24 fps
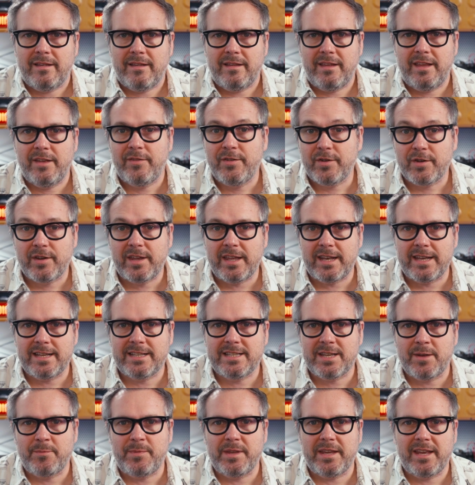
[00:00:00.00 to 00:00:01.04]
If you're getting
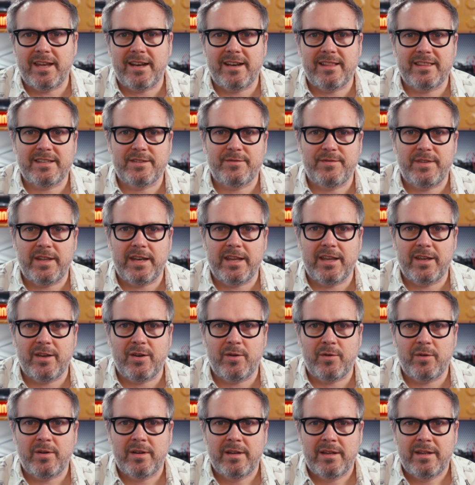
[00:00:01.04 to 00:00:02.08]
something out of this
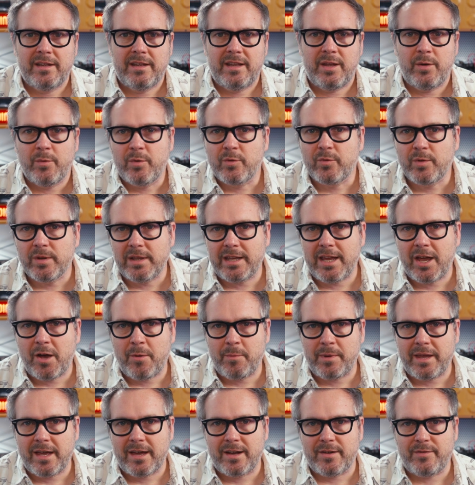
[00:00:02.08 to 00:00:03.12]
video, it would really help
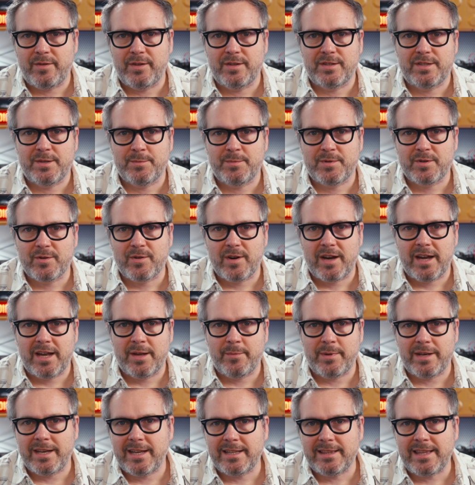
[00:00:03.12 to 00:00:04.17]
me out if you'd subscribe
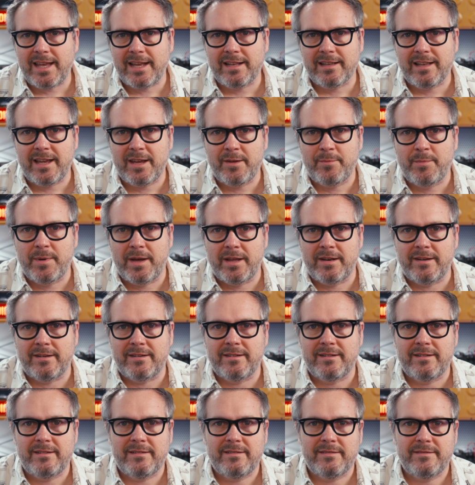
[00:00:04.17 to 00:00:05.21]
and hit that like
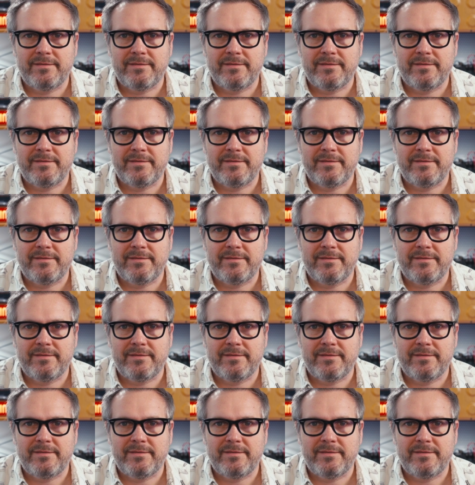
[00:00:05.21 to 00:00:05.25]
button.